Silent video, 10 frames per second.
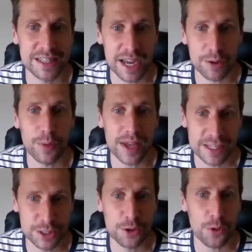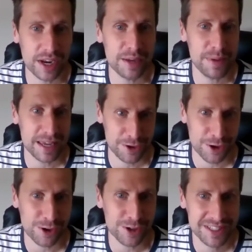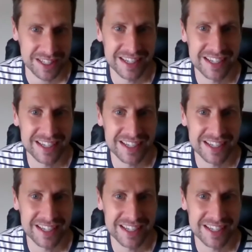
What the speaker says: there is going to be a cost.